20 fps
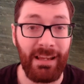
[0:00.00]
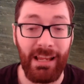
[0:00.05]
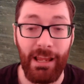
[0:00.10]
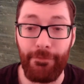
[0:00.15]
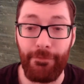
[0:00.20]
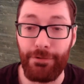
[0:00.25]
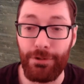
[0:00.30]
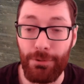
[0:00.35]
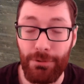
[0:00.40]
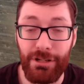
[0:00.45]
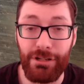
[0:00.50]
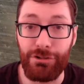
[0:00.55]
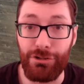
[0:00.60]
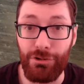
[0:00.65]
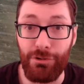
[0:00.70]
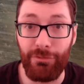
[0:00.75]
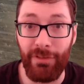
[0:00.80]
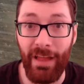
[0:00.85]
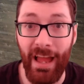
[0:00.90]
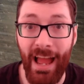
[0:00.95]
If you can
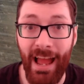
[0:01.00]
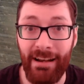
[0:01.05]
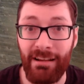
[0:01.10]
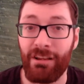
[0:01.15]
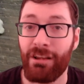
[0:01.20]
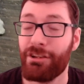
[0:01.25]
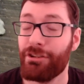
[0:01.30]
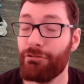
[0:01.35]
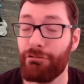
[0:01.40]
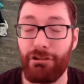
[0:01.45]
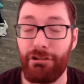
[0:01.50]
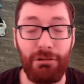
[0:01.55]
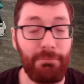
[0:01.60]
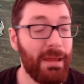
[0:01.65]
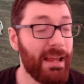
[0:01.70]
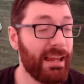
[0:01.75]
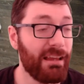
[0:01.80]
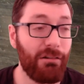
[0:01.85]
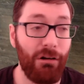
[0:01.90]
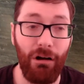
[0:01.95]
do that, you can
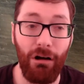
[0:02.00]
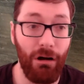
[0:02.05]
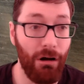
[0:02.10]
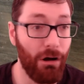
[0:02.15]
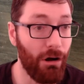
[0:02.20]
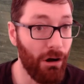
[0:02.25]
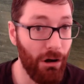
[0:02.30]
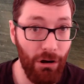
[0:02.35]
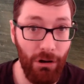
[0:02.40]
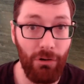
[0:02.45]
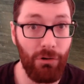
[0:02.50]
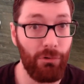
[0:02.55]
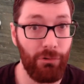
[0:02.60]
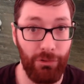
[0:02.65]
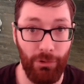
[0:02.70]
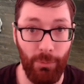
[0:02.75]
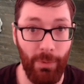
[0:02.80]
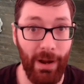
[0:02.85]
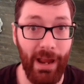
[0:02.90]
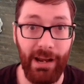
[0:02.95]
make it
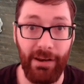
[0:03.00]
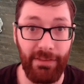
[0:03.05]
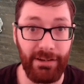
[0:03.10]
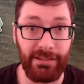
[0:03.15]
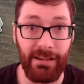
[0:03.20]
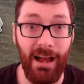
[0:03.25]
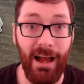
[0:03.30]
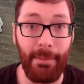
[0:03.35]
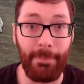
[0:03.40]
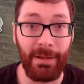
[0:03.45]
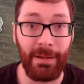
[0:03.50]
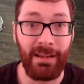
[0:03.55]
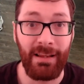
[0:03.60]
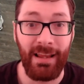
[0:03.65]
all the way to the top.